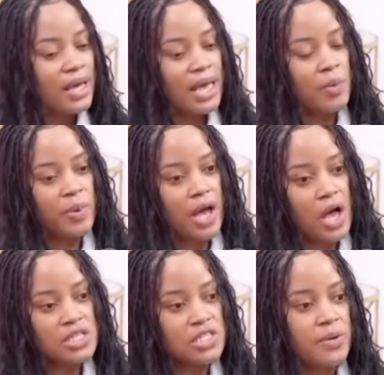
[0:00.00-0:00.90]
The
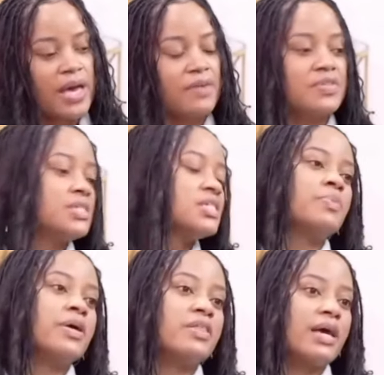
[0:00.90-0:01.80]
reason why I wanted to
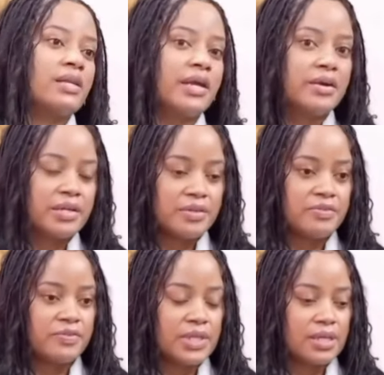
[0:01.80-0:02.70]
touch on
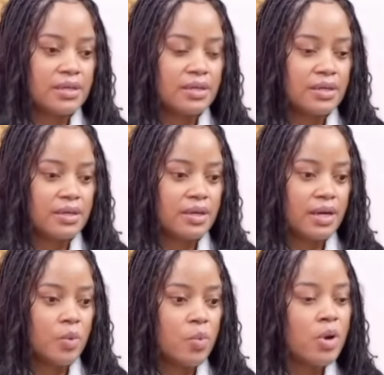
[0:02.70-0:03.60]
this is
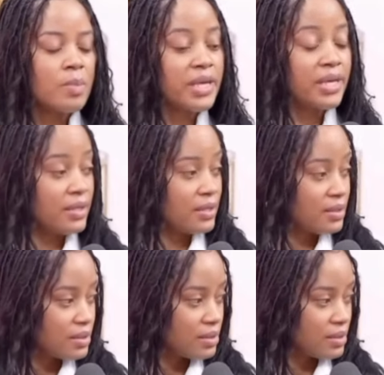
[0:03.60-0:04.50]
because
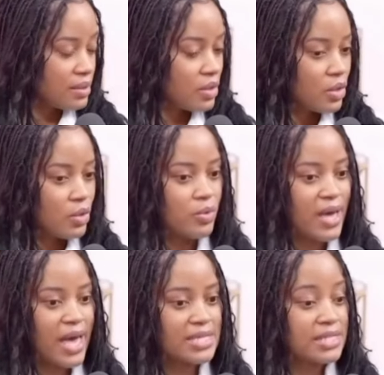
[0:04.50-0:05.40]
this
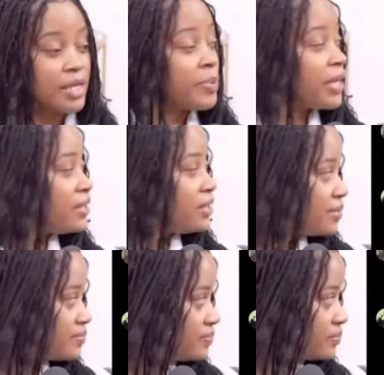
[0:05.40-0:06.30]
is, I think, a